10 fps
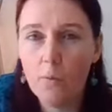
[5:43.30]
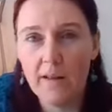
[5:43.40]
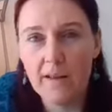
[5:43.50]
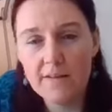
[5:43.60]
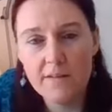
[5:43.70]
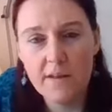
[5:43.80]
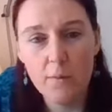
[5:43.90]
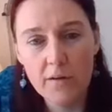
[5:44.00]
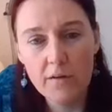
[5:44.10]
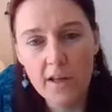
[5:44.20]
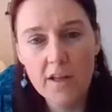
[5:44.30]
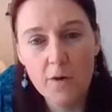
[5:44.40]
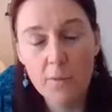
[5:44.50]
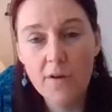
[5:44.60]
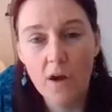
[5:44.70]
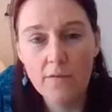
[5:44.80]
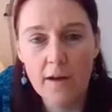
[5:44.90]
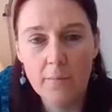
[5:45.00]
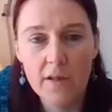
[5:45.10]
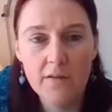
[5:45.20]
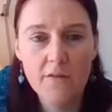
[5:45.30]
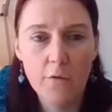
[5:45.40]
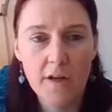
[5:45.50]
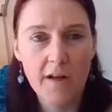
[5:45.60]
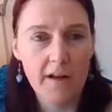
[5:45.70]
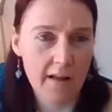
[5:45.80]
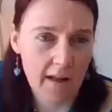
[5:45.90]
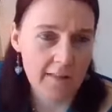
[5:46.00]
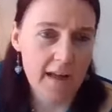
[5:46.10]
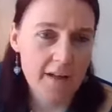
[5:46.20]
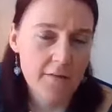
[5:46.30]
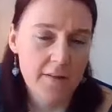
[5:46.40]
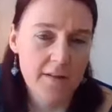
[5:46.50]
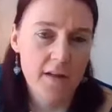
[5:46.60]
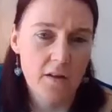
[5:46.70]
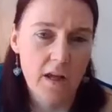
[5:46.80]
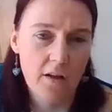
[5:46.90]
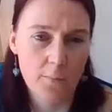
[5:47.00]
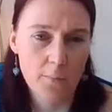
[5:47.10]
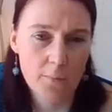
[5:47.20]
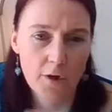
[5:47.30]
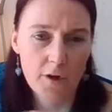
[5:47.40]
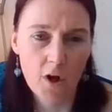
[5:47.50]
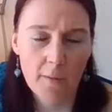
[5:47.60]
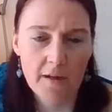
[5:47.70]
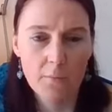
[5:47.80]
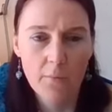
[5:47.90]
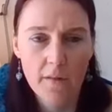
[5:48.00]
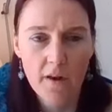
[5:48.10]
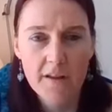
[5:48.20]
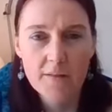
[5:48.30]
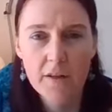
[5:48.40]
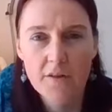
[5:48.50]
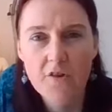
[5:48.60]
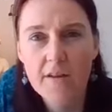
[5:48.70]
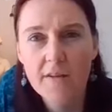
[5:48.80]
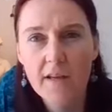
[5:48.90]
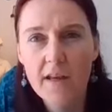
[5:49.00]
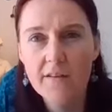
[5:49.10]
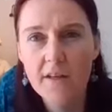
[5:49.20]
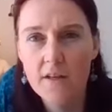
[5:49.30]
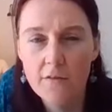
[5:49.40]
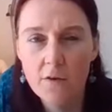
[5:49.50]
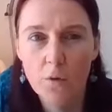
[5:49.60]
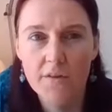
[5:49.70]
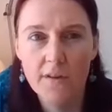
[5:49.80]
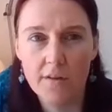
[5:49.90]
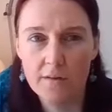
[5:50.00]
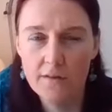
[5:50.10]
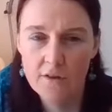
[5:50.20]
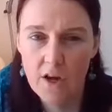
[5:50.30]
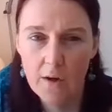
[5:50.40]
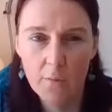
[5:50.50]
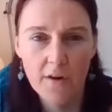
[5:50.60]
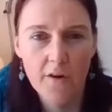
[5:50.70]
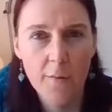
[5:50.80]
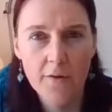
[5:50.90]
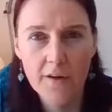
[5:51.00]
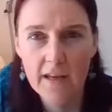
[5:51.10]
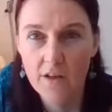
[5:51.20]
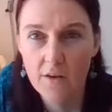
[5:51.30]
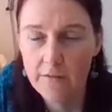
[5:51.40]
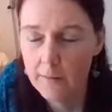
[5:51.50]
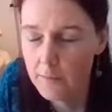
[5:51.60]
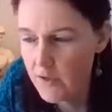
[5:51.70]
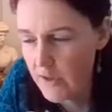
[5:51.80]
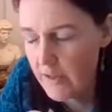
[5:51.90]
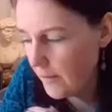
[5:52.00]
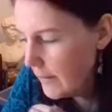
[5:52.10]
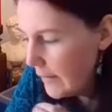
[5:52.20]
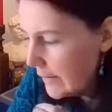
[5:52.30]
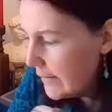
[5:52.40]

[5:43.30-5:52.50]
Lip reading: Well, as I say, we're lucky that we've got a family historian, and at the end of this, I'll put a comment in with her email address in case any of you want to chat with her about getting your family tree done.